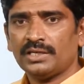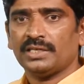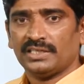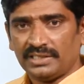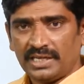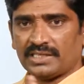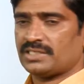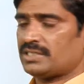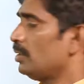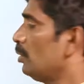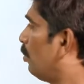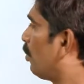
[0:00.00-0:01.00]
Yes,
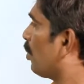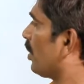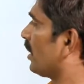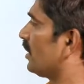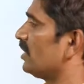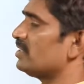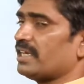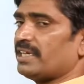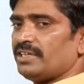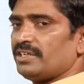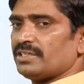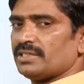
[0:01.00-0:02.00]
product is an
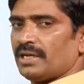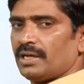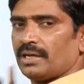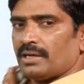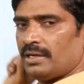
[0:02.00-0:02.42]
integer.